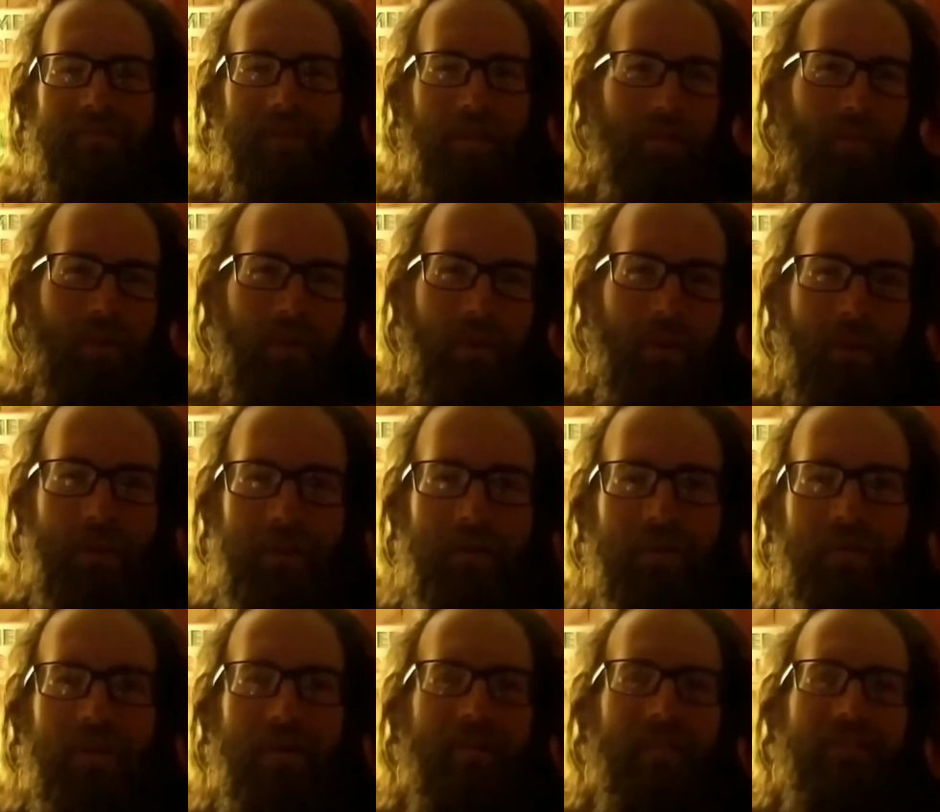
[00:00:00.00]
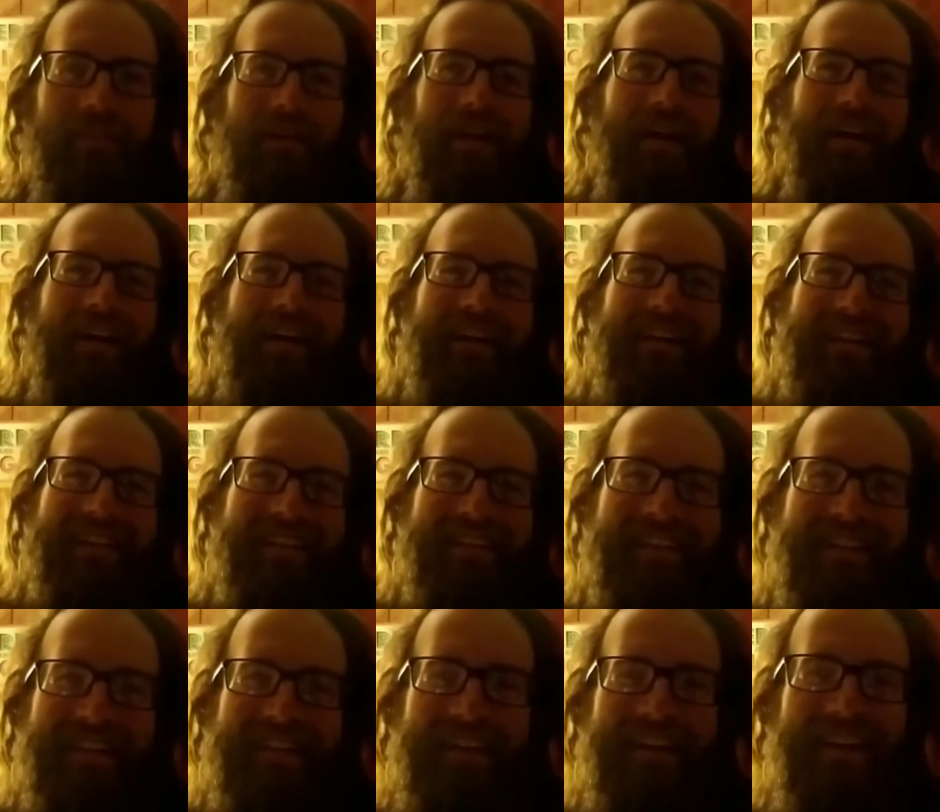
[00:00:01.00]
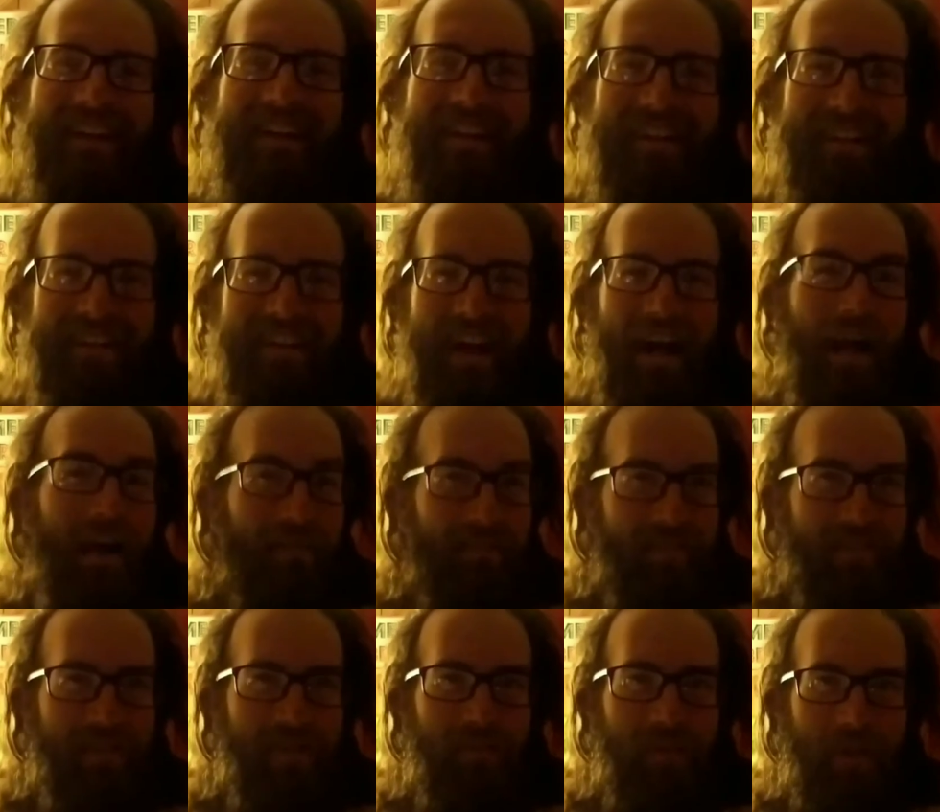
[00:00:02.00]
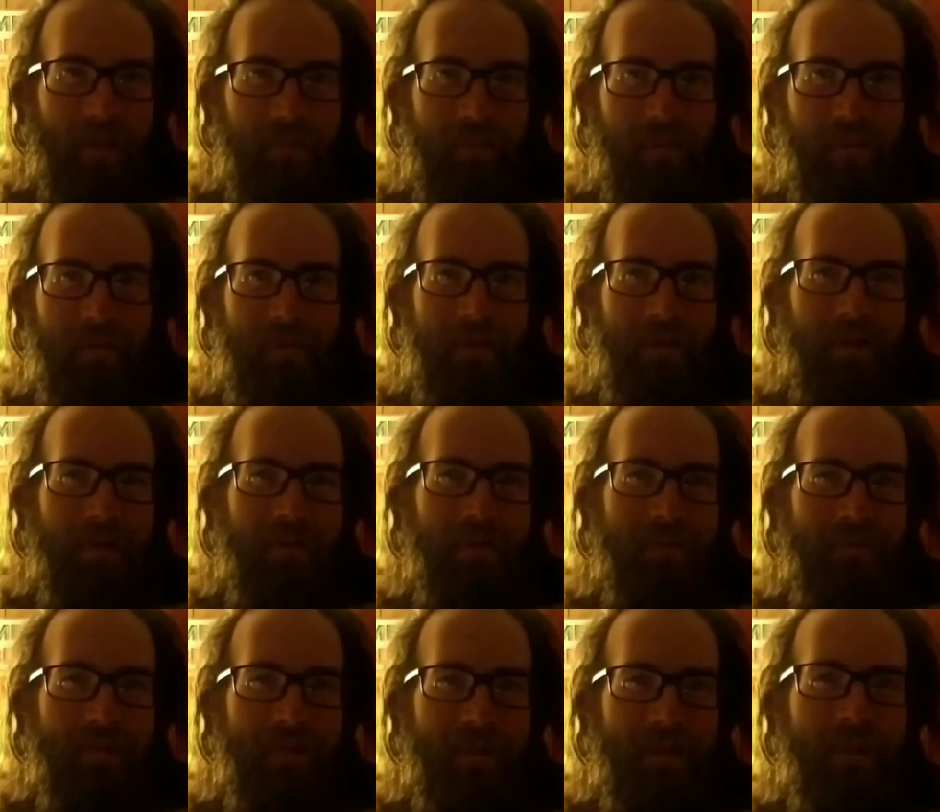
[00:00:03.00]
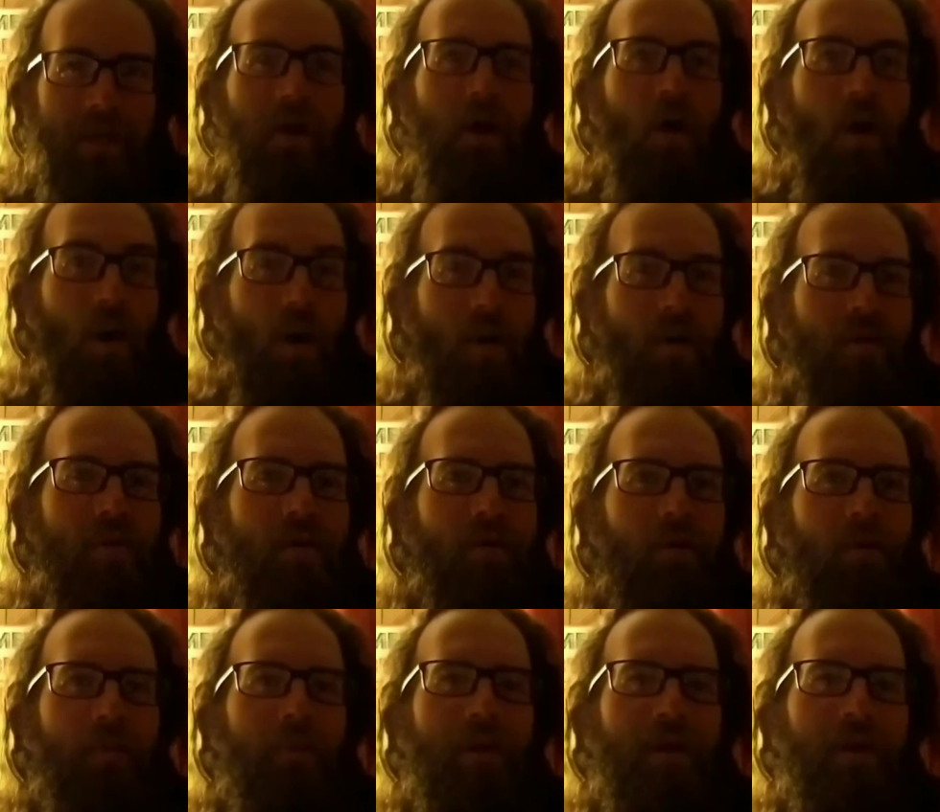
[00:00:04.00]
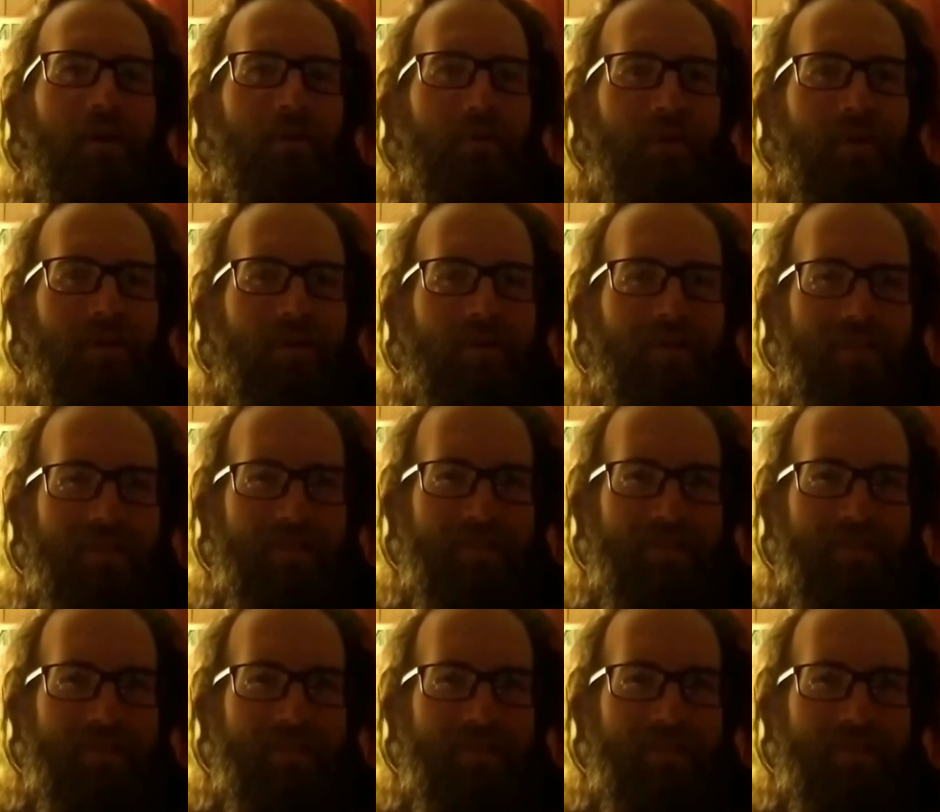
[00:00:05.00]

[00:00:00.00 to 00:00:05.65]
probably already know that because I haven't sprung a mimic on them yet. Oh, but I will.